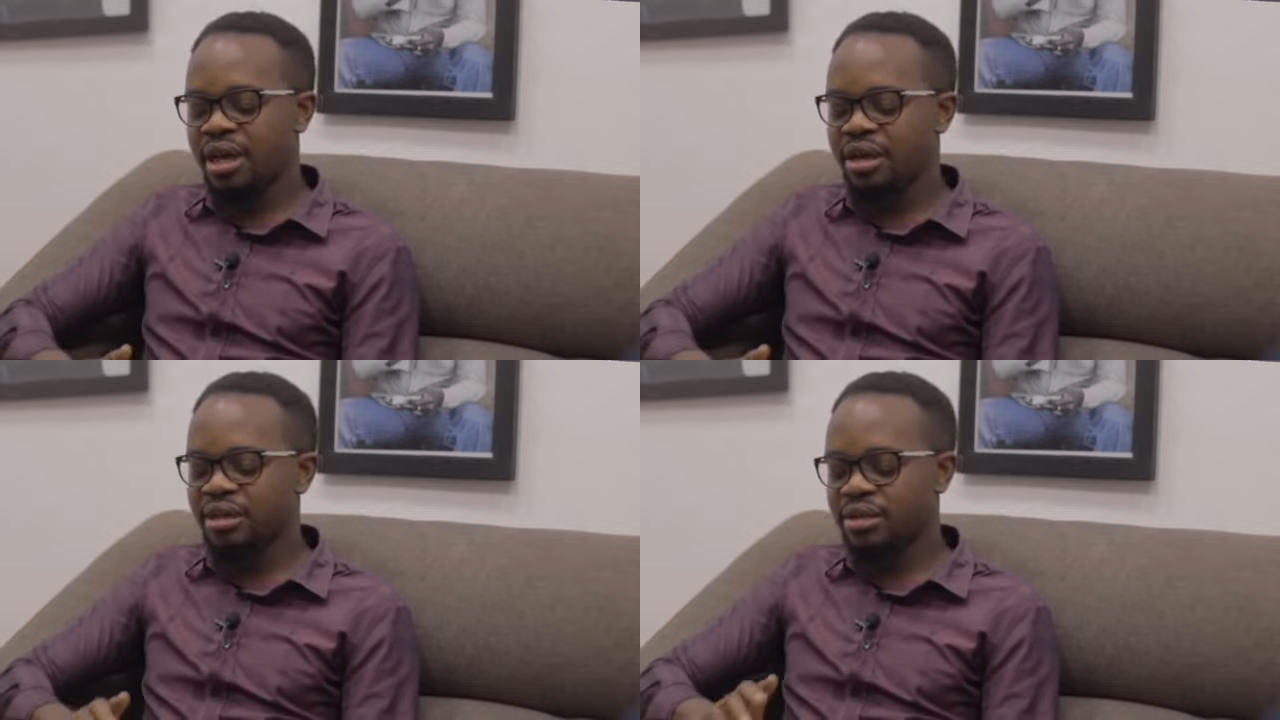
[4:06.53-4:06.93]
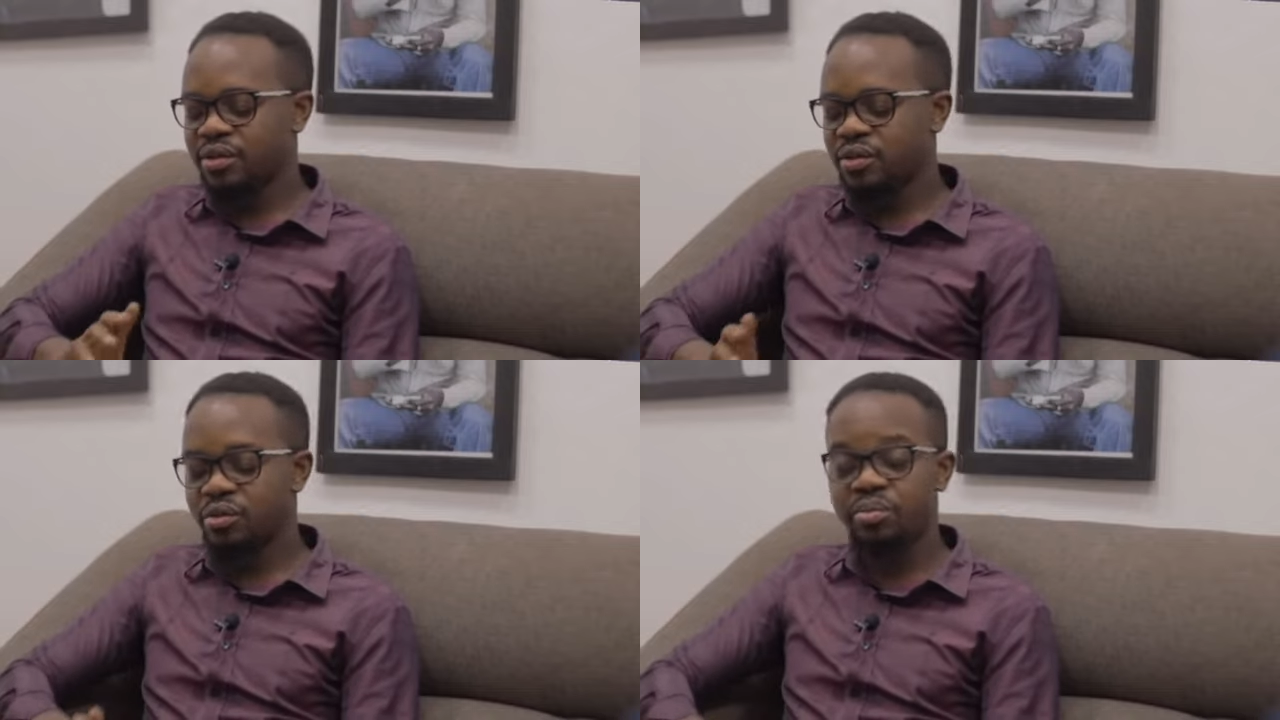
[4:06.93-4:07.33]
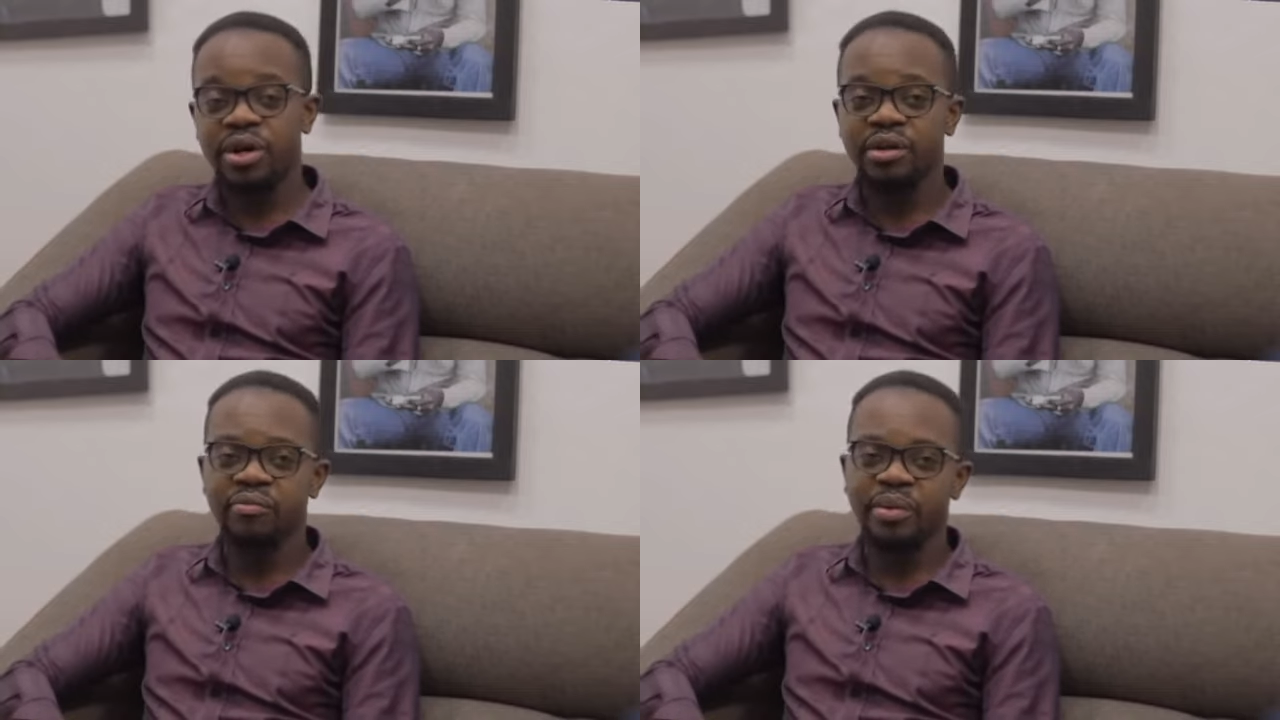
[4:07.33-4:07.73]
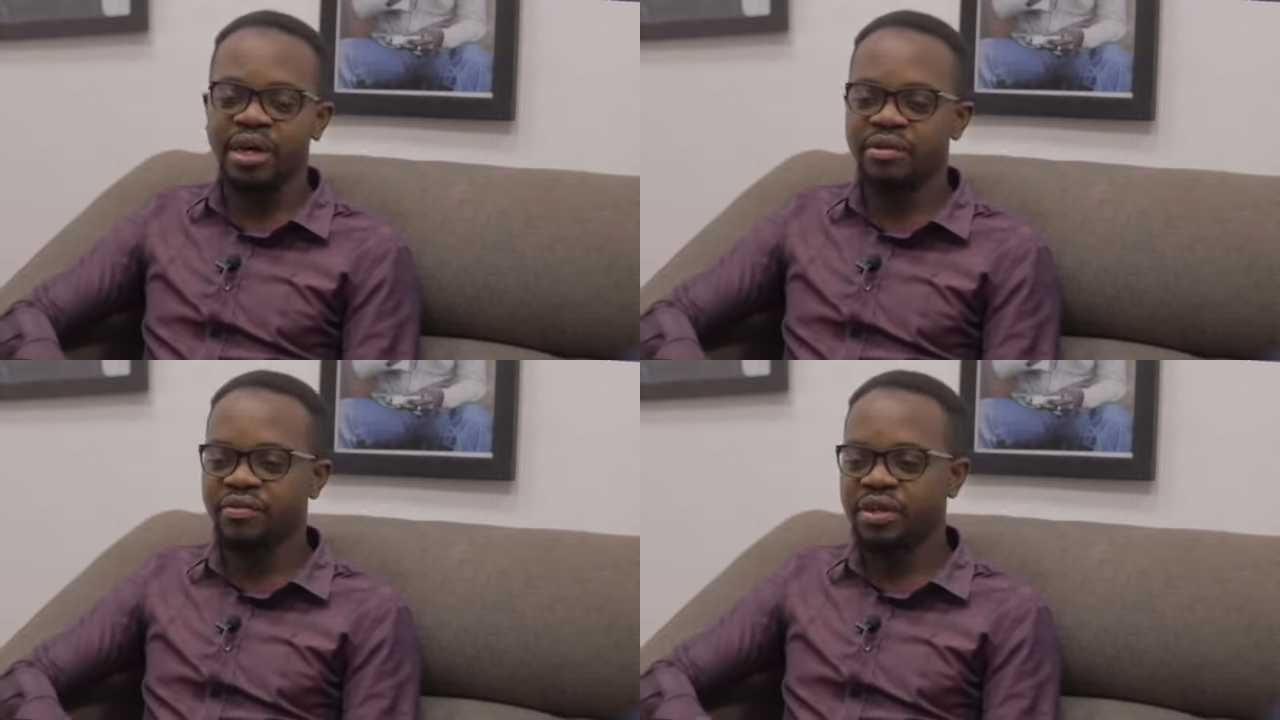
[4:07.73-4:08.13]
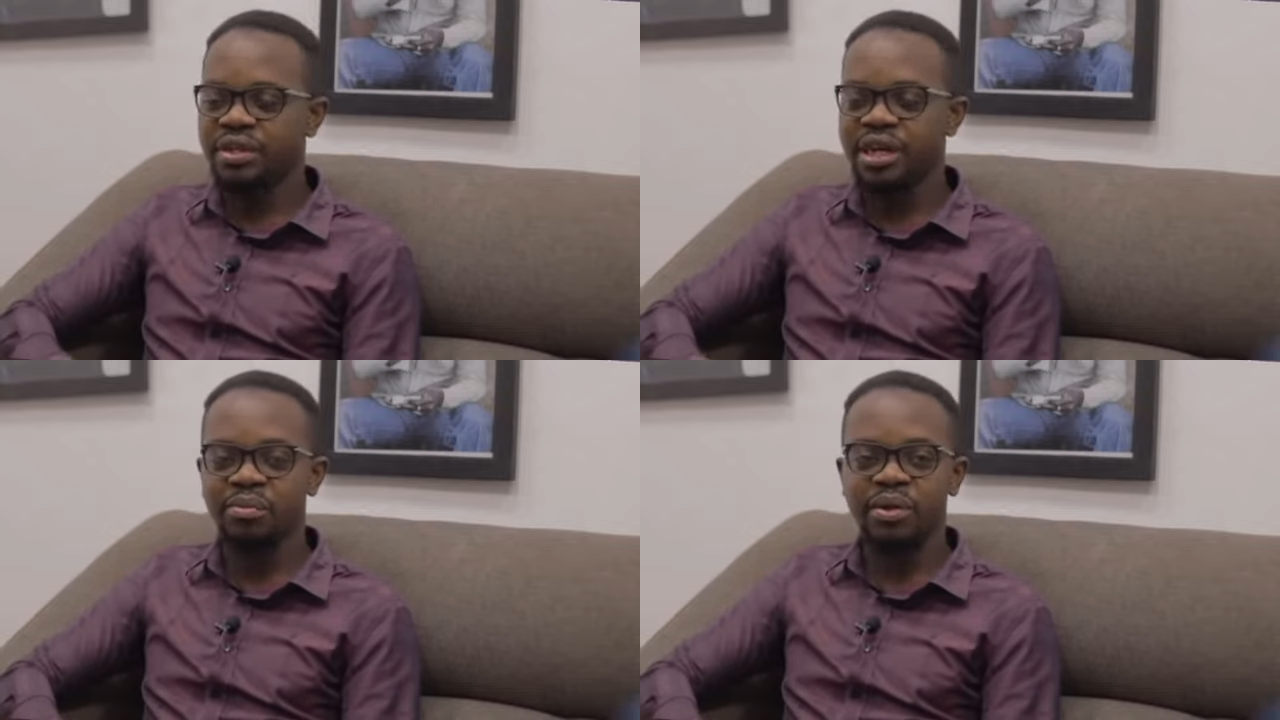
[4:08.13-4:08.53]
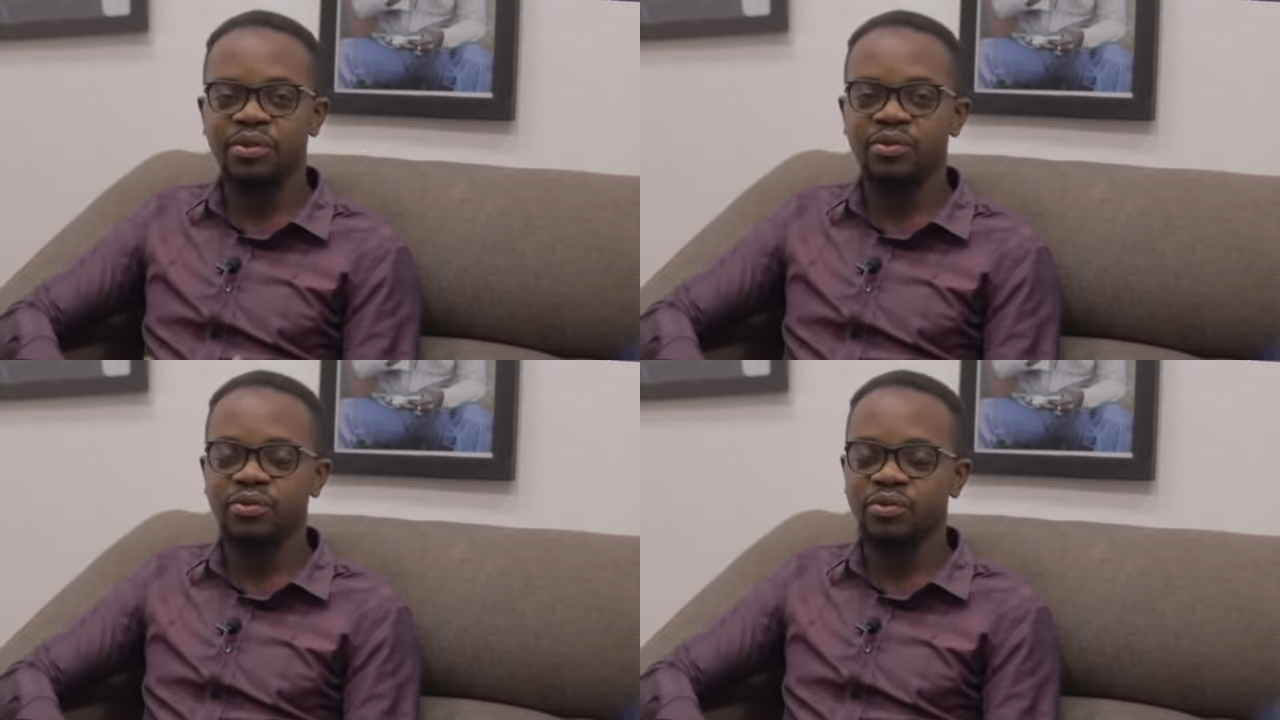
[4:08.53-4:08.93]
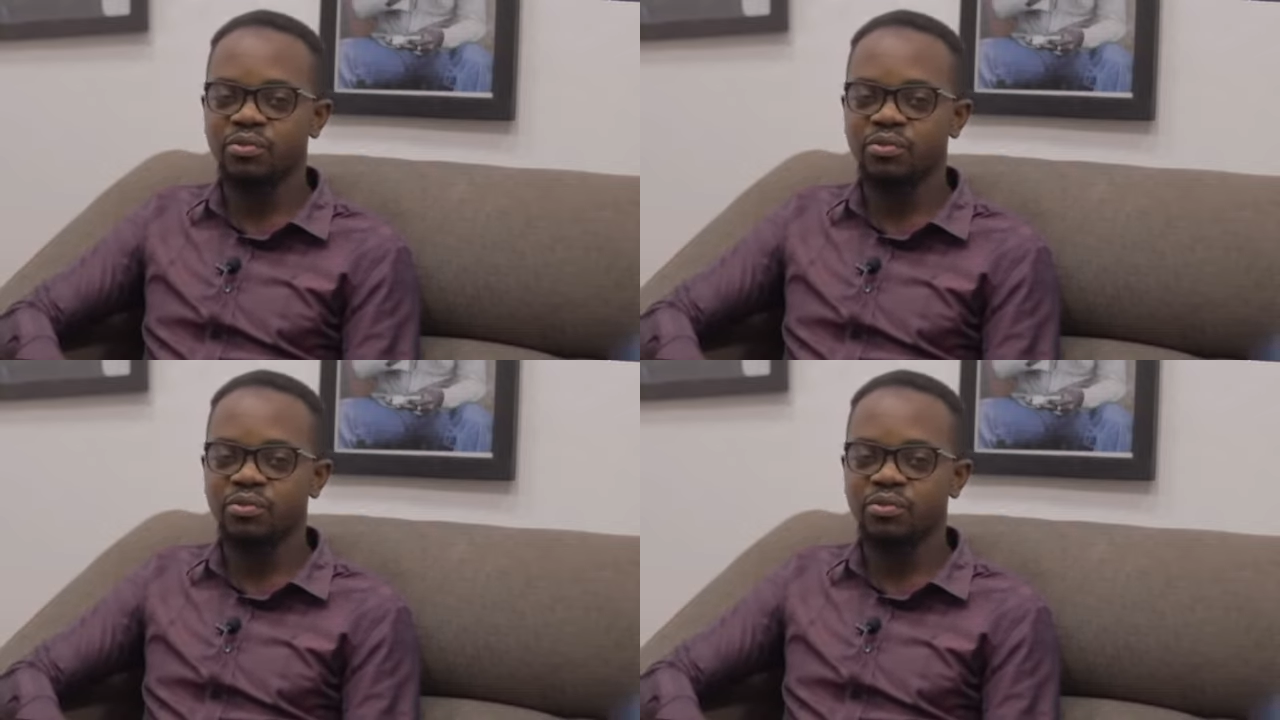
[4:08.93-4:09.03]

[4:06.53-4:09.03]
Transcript: and you know, part of my free time